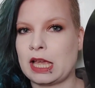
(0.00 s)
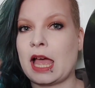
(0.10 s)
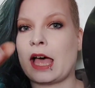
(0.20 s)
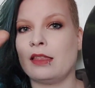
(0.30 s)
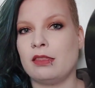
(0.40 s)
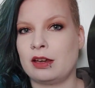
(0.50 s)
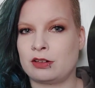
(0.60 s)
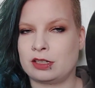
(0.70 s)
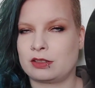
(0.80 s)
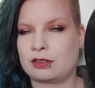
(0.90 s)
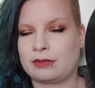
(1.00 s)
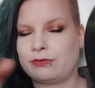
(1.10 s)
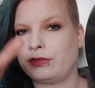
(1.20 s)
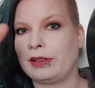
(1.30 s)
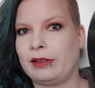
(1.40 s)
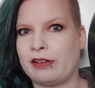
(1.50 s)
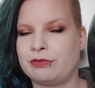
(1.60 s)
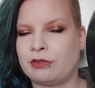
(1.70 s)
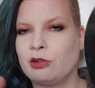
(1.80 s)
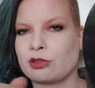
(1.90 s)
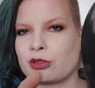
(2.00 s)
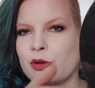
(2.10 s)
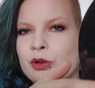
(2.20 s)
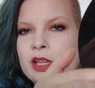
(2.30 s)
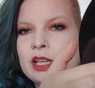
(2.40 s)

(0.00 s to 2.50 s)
and there is fluff also.